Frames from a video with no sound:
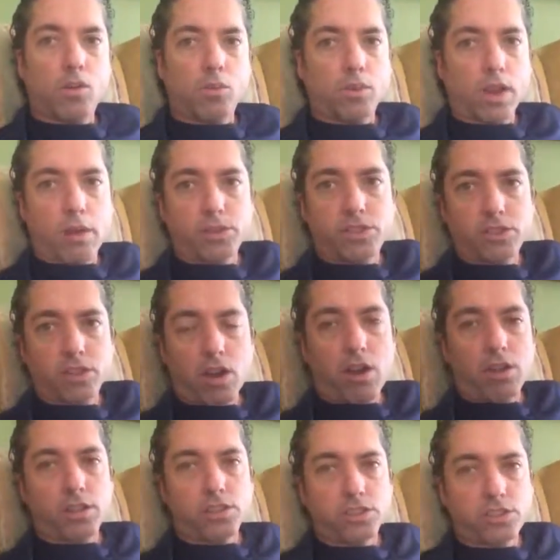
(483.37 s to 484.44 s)
When I was in
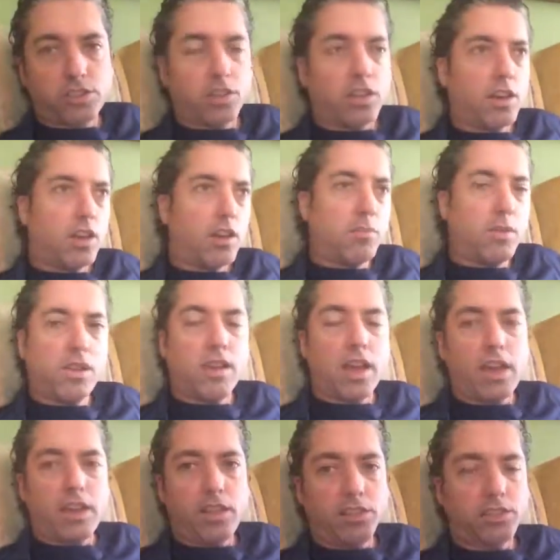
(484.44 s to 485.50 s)
college,
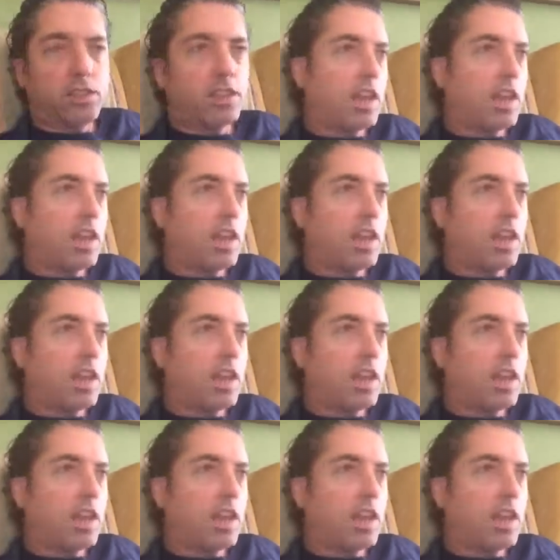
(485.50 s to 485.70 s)
mid-90s,